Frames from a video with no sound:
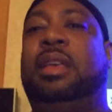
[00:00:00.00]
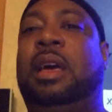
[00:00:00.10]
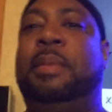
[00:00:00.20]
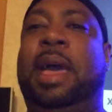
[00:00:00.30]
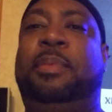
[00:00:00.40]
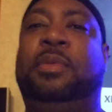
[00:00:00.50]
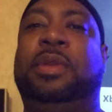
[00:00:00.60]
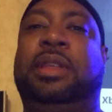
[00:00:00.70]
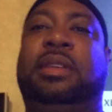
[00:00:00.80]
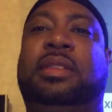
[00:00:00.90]
happy
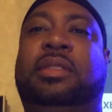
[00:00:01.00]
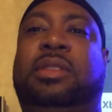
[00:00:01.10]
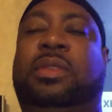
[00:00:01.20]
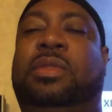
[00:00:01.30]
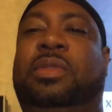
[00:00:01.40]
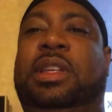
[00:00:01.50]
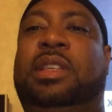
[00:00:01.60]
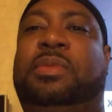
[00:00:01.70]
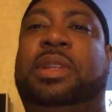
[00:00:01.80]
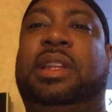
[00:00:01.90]
with it. So it
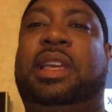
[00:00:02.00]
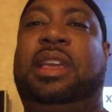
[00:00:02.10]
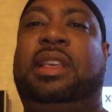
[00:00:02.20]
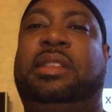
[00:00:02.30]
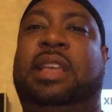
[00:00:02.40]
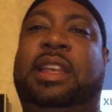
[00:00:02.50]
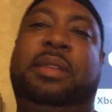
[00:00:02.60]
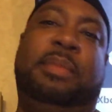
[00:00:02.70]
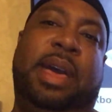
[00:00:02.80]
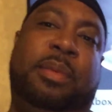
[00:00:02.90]
is what it is. I
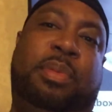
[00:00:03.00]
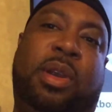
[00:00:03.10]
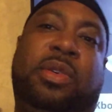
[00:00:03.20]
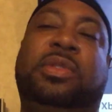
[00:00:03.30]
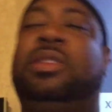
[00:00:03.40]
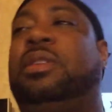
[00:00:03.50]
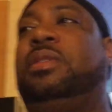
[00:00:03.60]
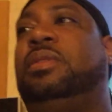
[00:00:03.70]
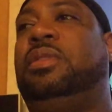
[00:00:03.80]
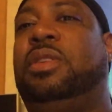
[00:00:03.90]
didn't buy the Pro,
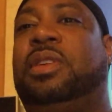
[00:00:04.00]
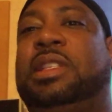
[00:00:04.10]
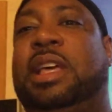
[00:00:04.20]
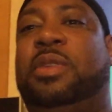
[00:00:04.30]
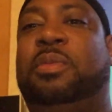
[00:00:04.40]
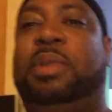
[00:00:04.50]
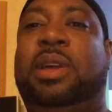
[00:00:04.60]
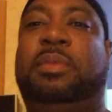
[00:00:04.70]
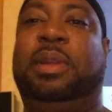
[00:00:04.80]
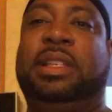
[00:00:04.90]
so because I don't
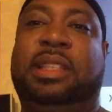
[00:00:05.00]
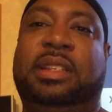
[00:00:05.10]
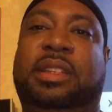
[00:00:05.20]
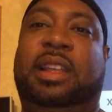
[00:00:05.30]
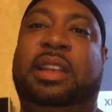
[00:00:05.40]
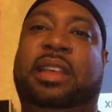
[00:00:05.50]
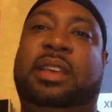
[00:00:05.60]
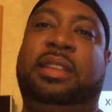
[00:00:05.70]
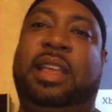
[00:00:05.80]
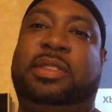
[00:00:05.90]
play on PlayStation like
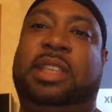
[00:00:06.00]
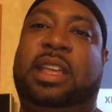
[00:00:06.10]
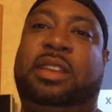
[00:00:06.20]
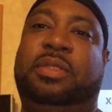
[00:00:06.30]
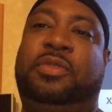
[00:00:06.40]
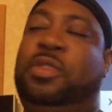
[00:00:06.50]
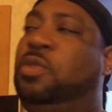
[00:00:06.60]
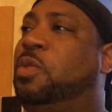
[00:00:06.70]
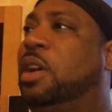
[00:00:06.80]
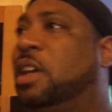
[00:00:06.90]
that. Outside of the
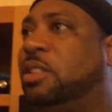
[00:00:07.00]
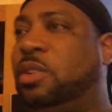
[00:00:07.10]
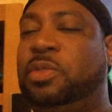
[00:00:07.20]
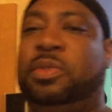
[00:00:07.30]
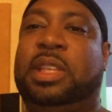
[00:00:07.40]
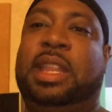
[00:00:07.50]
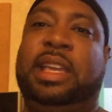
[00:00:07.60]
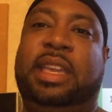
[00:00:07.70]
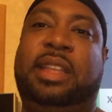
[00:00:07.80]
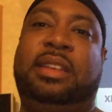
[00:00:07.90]
few exclusives that
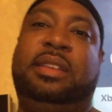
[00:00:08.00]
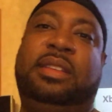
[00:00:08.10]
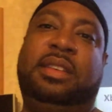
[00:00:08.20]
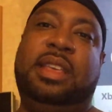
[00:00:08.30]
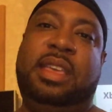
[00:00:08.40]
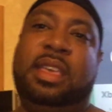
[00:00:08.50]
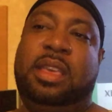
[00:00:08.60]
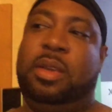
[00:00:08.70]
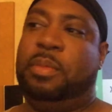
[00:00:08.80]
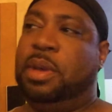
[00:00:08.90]
I get,
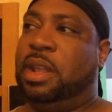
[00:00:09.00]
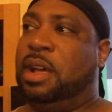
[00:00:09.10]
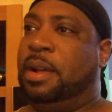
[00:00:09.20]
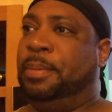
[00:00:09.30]
but